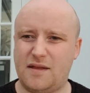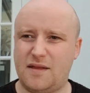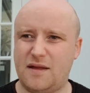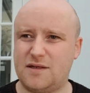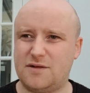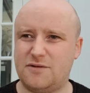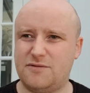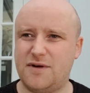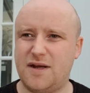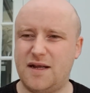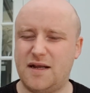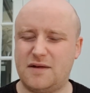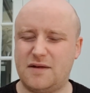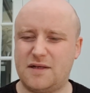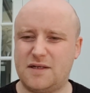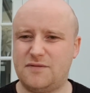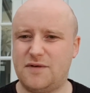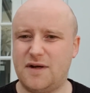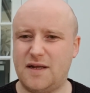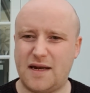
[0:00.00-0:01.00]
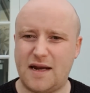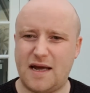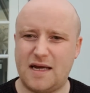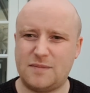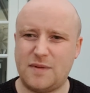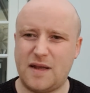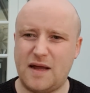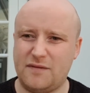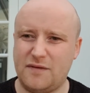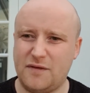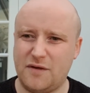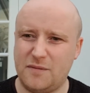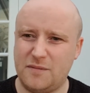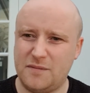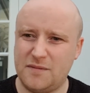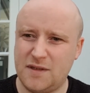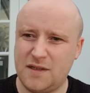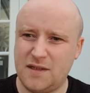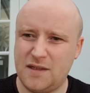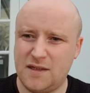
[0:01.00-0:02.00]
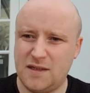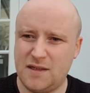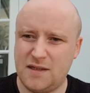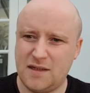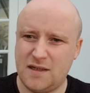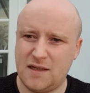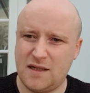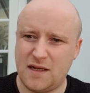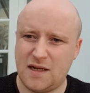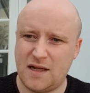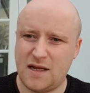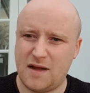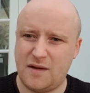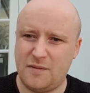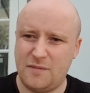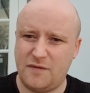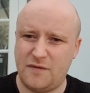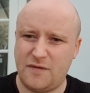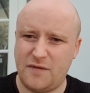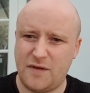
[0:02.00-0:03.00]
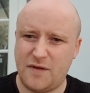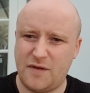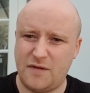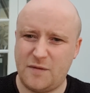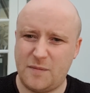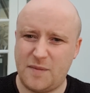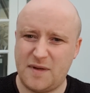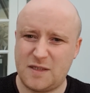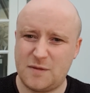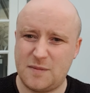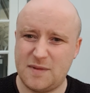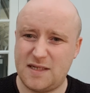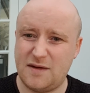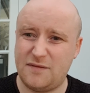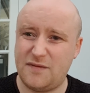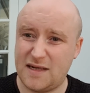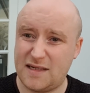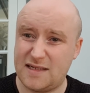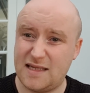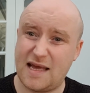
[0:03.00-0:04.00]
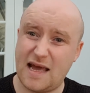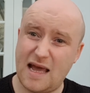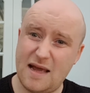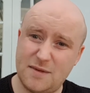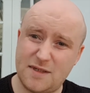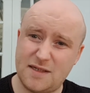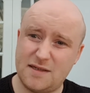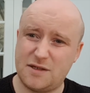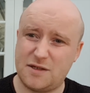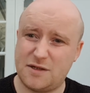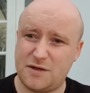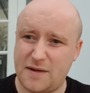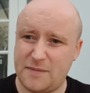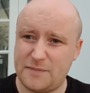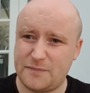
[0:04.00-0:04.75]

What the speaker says: think it's a really nice platform for being specific to the games industry.